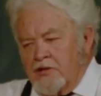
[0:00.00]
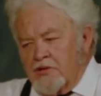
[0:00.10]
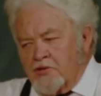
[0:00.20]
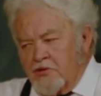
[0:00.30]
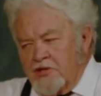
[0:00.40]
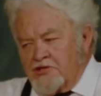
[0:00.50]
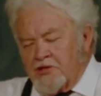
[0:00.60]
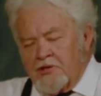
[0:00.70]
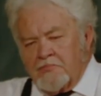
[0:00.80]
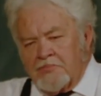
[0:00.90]
a
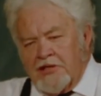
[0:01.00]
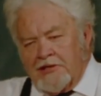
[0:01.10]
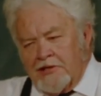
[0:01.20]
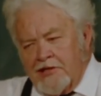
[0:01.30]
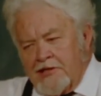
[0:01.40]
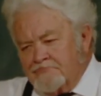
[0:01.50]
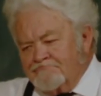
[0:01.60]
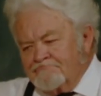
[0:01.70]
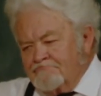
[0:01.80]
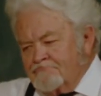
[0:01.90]
scientist determined to
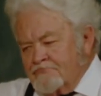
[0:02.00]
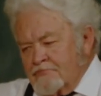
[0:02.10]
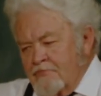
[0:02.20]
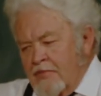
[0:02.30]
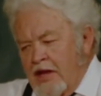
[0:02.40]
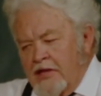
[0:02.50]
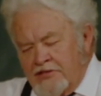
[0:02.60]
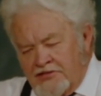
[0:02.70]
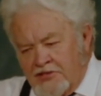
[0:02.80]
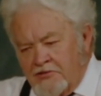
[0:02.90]
track Connie down.